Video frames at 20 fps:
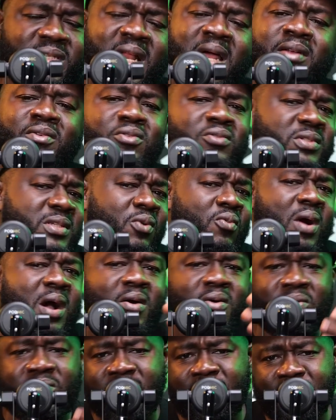And I know
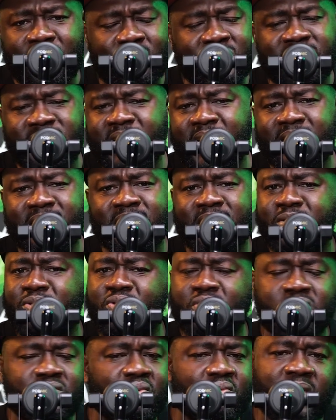Kwesi Authur
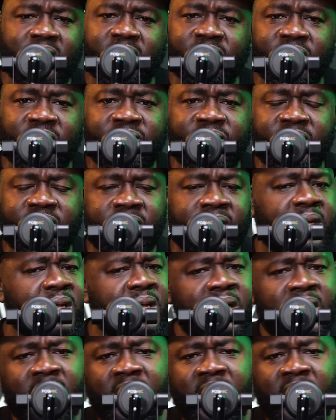is also one of your favorites.